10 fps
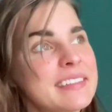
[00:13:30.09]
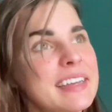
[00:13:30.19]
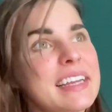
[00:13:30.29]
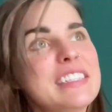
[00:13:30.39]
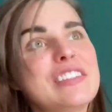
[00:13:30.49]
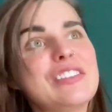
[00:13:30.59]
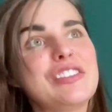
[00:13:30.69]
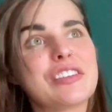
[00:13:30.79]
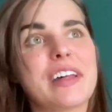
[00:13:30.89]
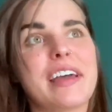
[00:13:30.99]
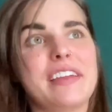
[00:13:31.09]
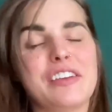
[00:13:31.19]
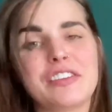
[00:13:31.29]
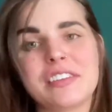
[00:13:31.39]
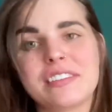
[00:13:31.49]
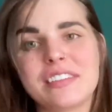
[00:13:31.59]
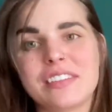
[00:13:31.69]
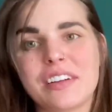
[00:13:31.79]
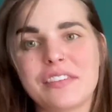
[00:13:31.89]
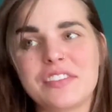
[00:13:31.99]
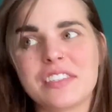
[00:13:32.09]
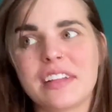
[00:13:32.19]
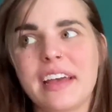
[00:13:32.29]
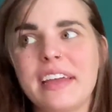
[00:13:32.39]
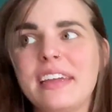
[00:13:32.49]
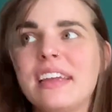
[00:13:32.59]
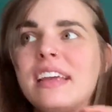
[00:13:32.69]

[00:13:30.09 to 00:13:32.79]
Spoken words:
it's July here, just the start of July,